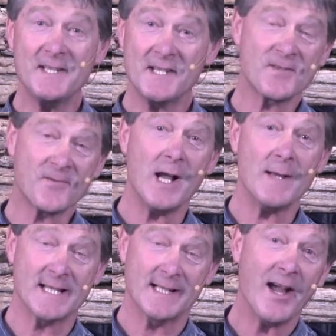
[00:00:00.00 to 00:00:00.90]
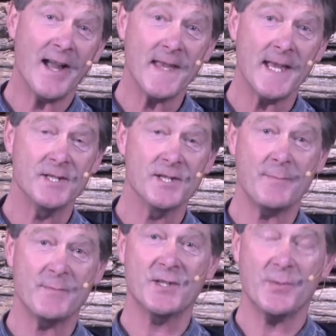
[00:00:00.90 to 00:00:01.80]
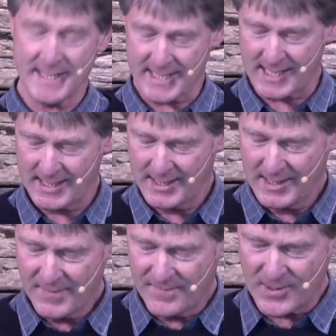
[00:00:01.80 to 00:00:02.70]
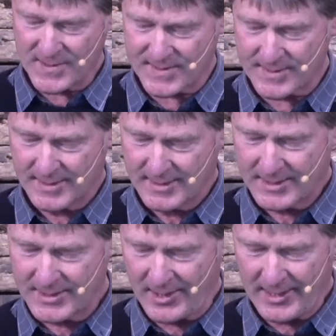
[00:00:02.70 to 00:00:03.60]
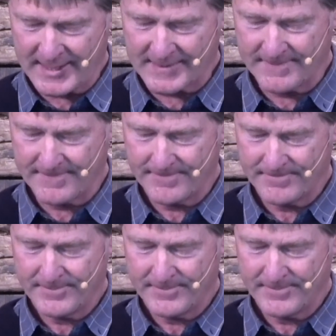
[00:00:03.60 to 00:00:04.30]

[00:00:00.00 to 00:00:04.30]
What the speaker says: He describes it like that in chapter 20, verse 9.